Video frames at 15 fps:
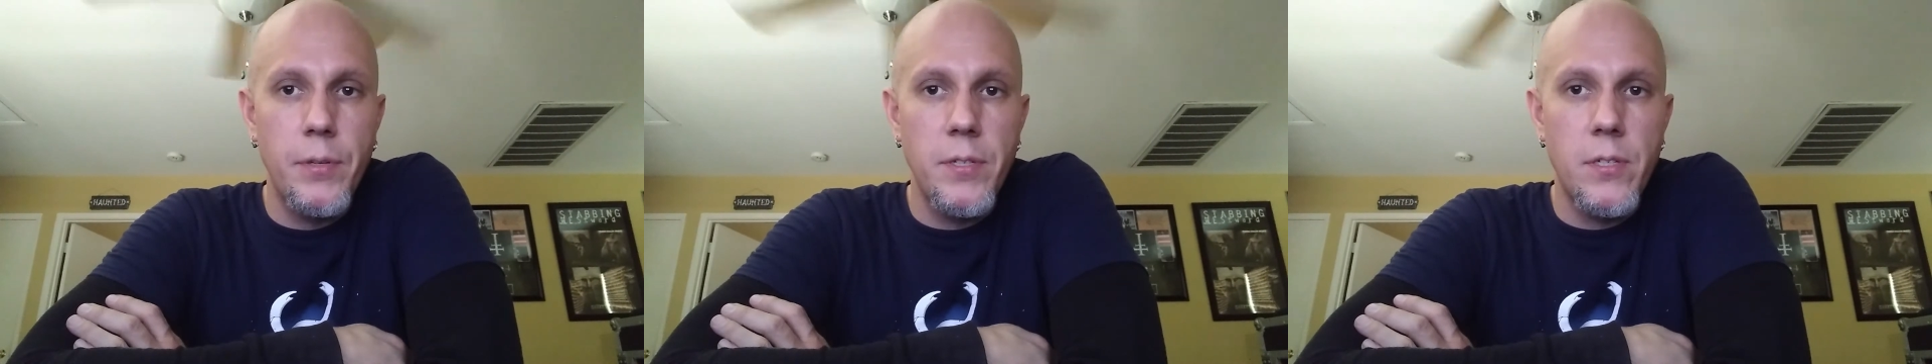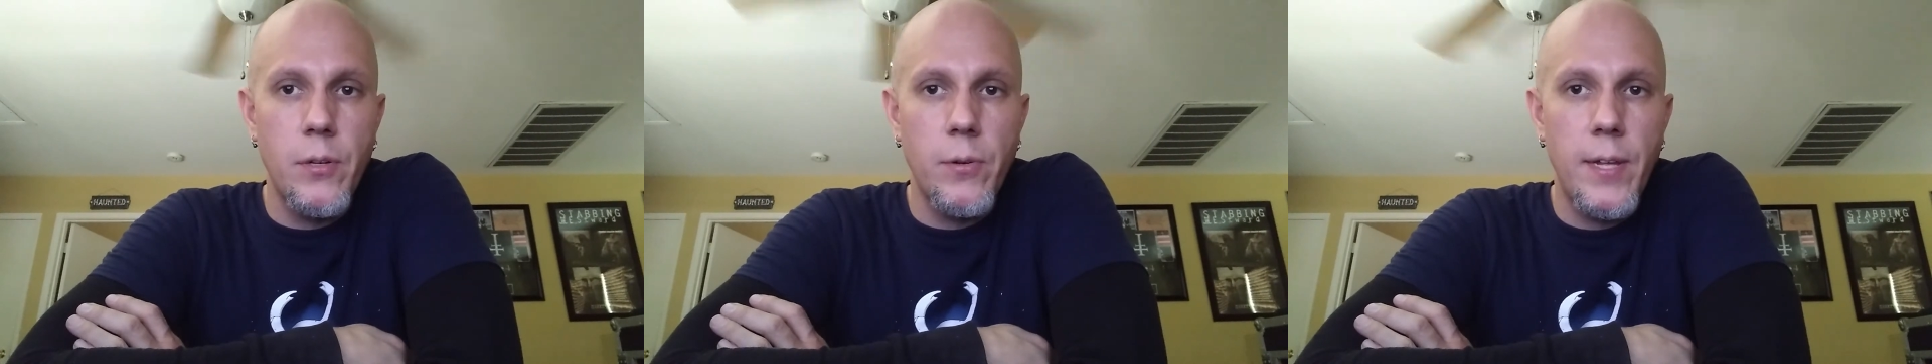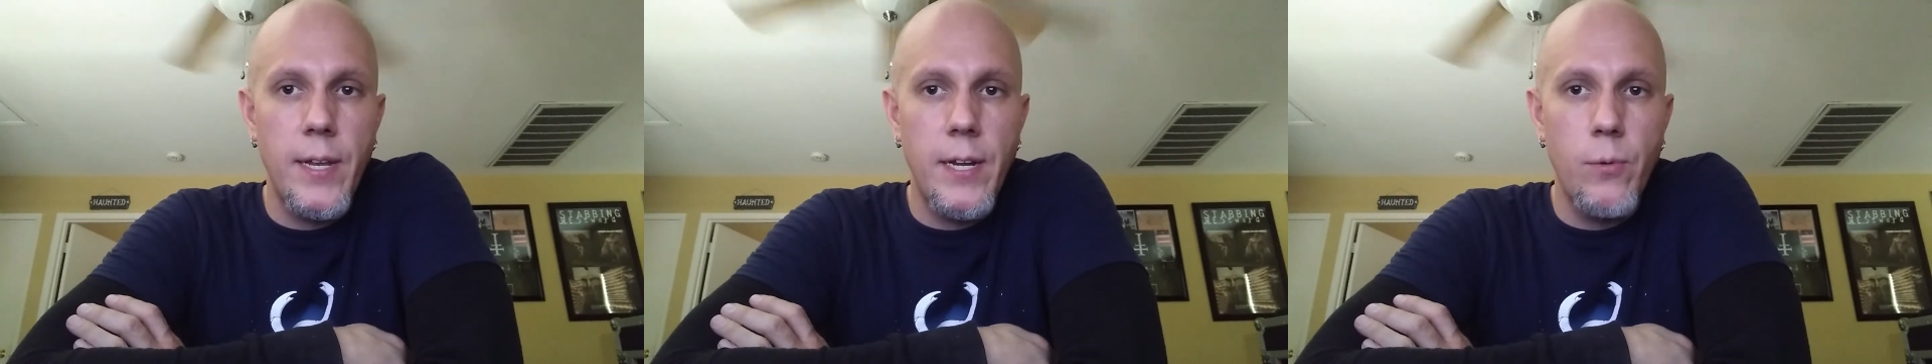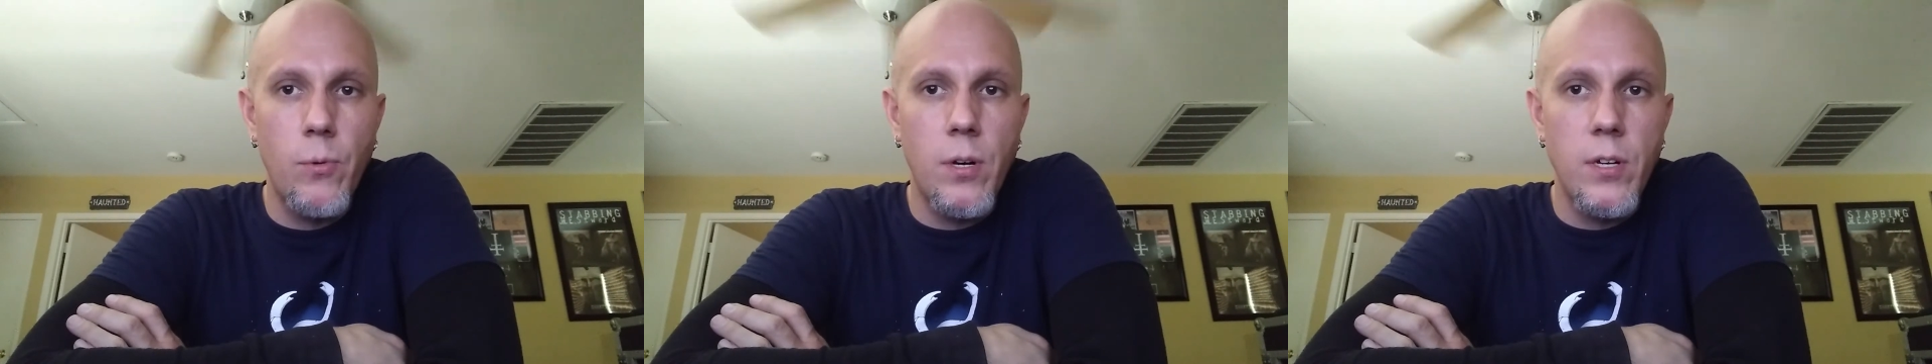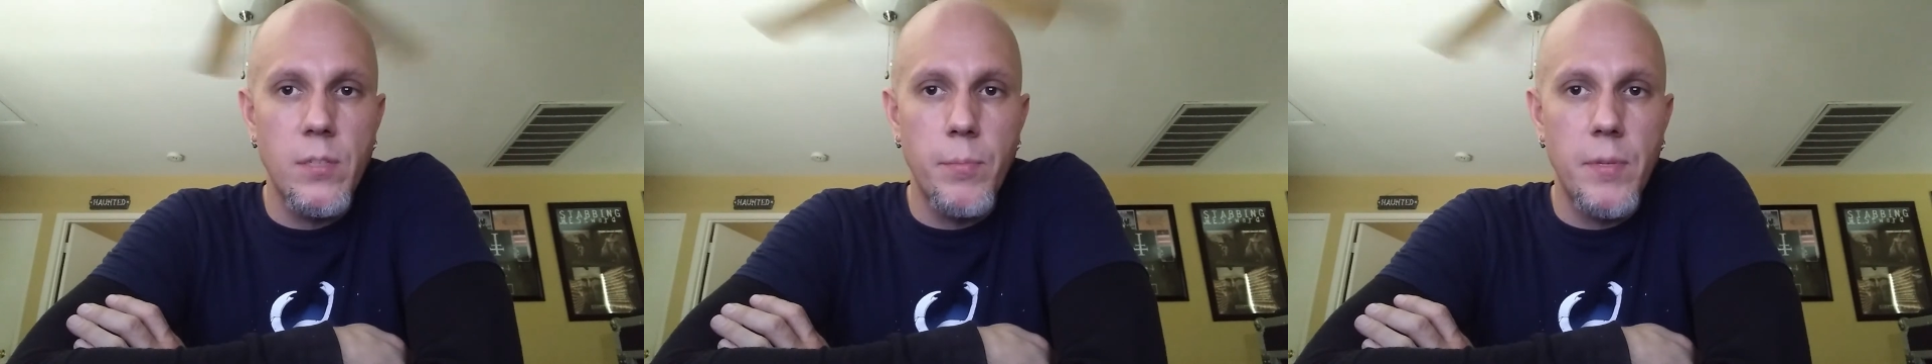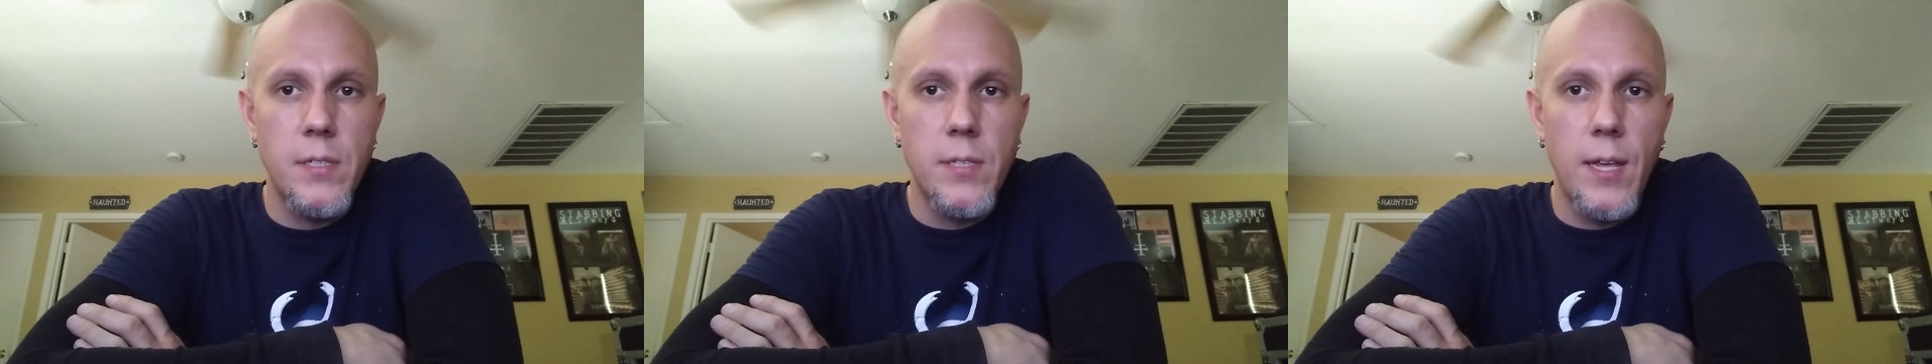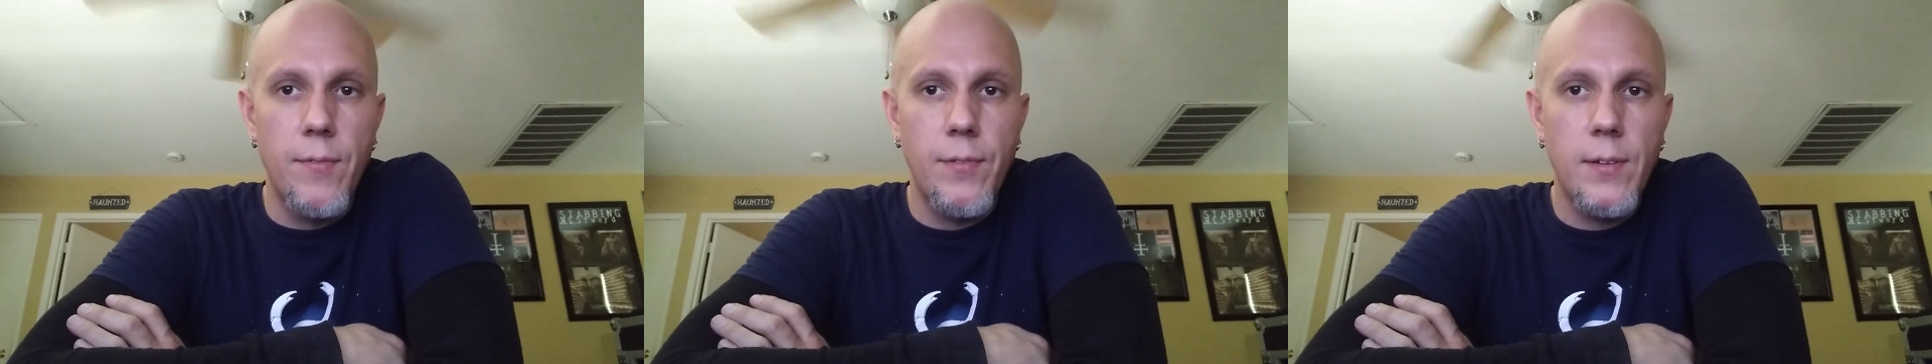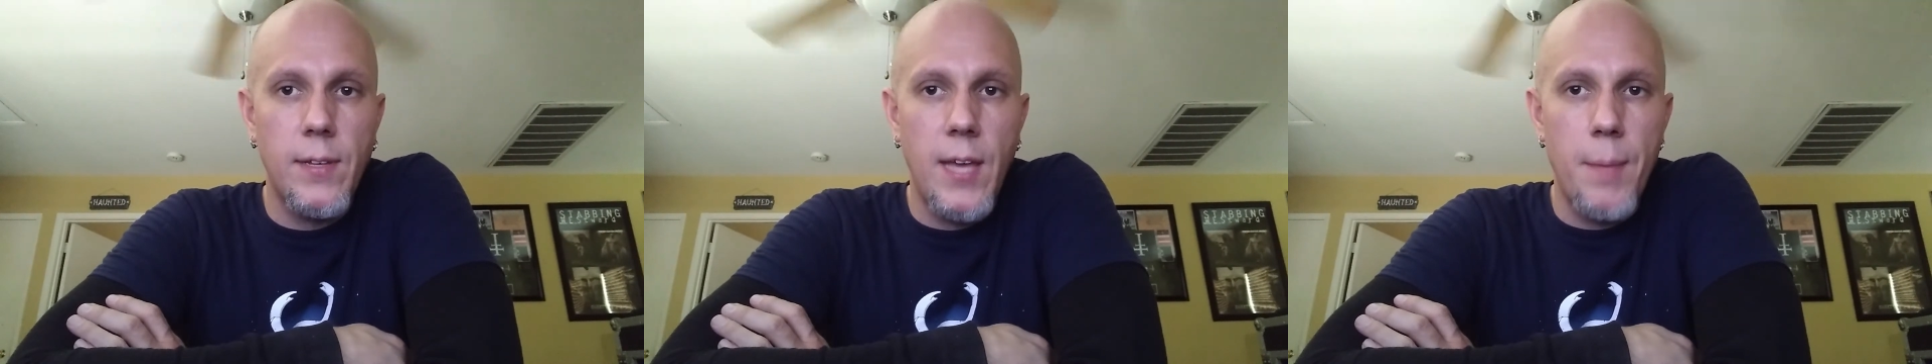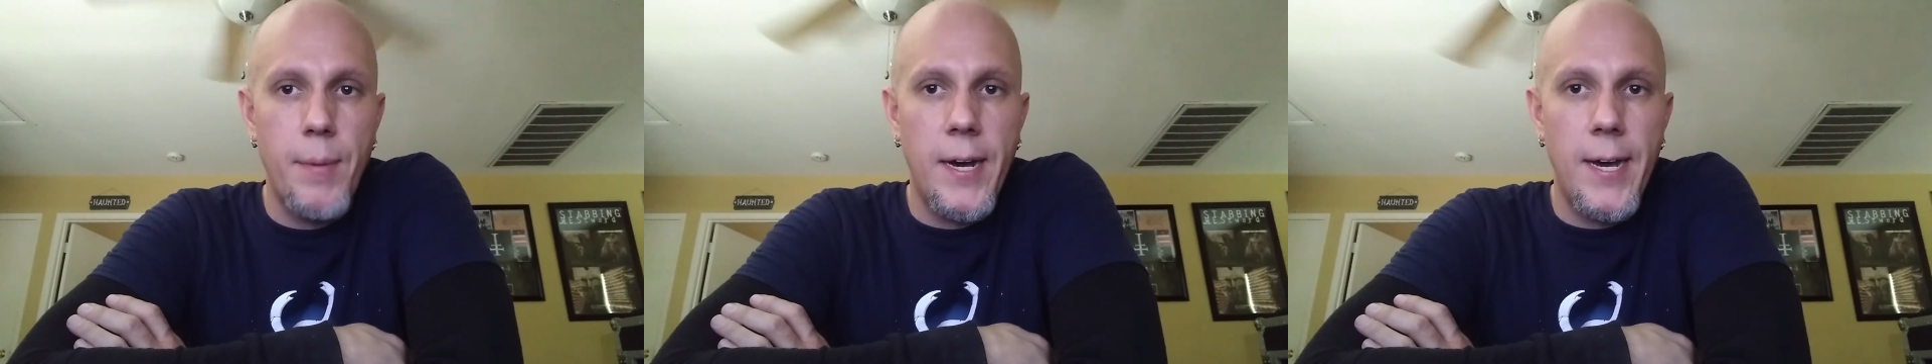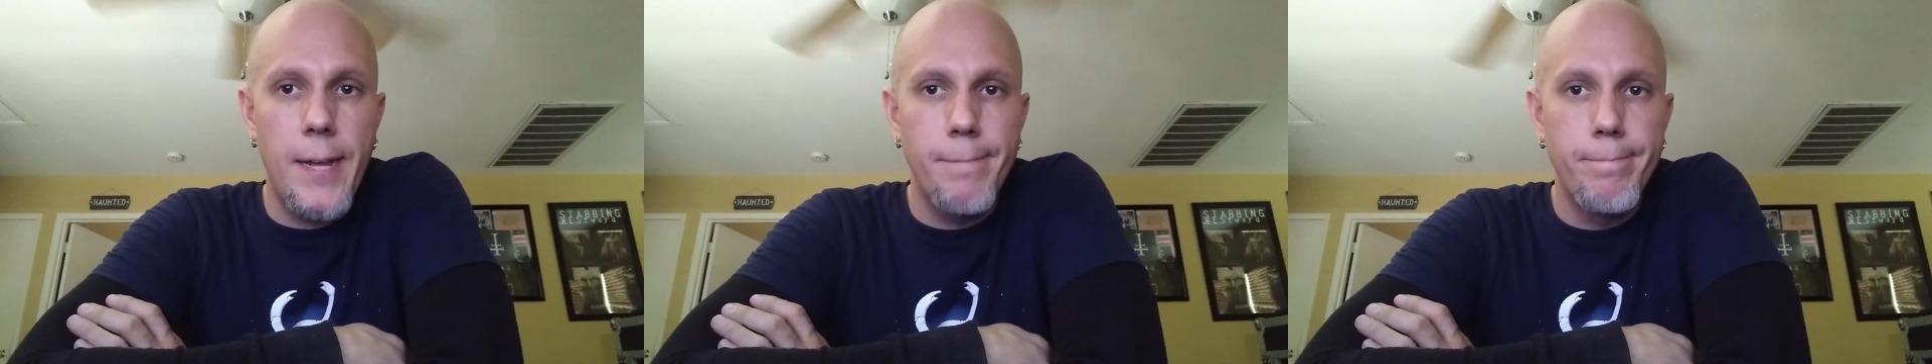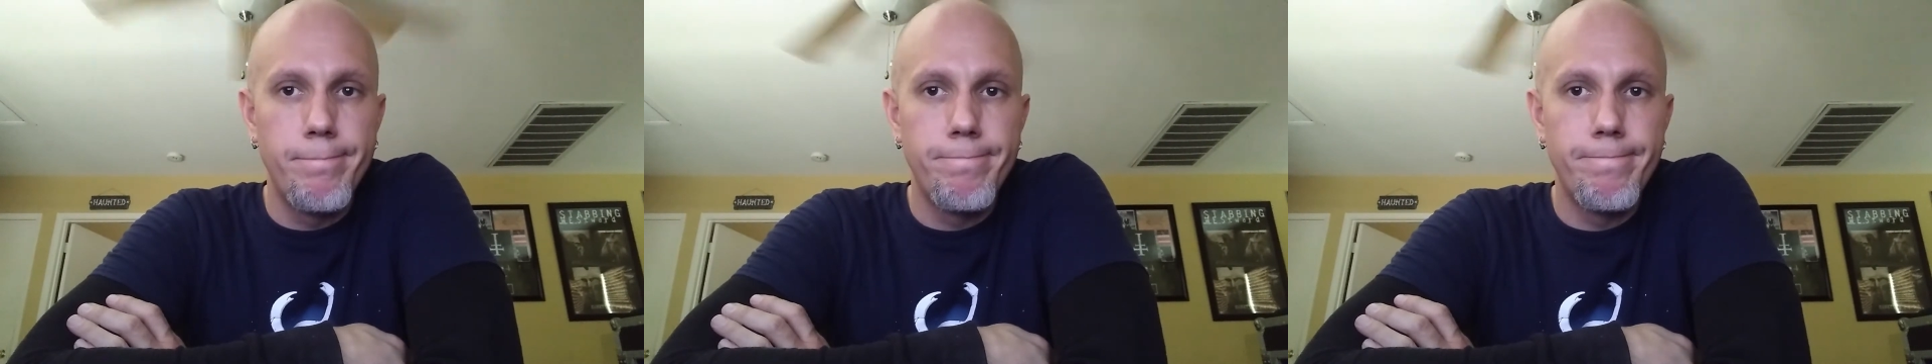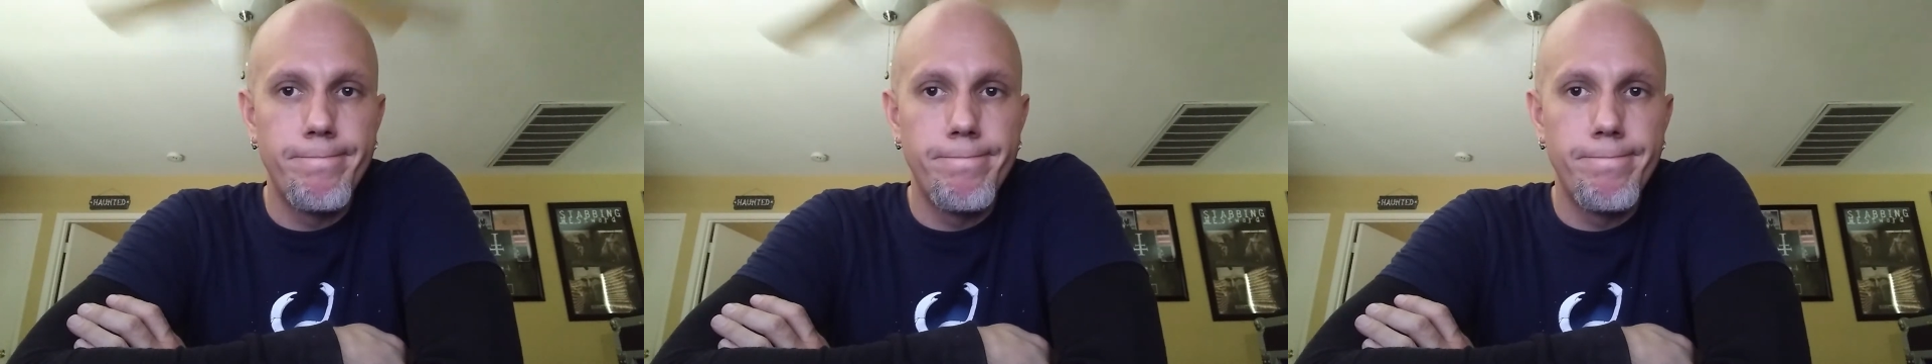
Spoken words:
Please don't hit any walls and be safe. Okay, bye!